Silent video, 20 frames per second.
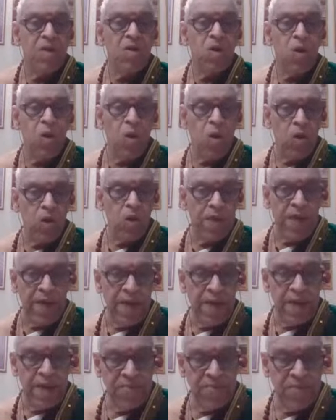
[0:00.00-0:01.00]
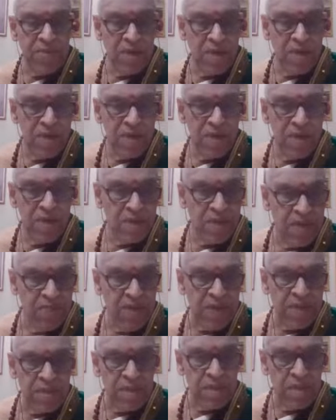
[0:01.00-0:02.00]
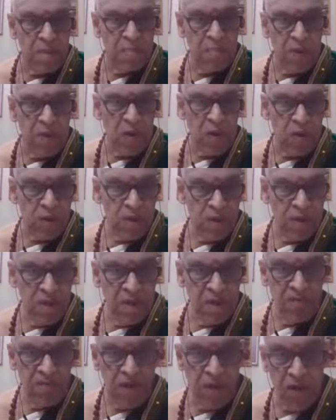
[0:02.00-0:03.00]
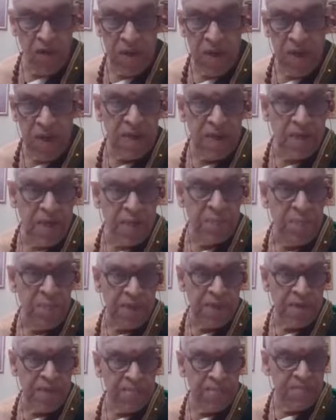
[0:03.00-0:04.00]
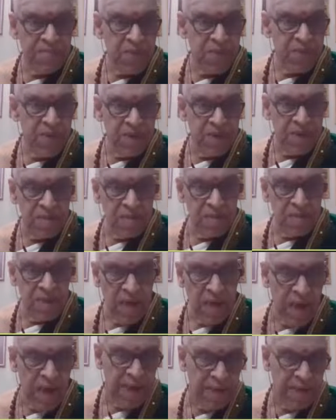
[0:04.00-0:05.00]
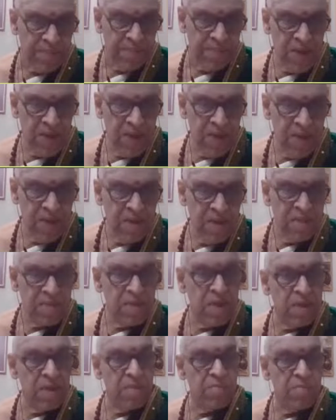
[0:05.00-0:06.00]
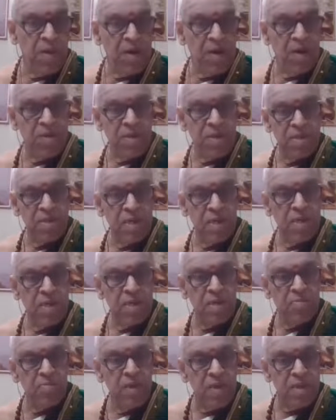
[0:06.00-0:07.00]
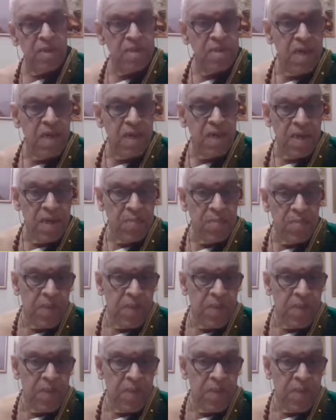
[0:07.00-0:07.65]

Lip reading: holding, giving the support for a creeper. That is the hair. Tanabharadalan madhya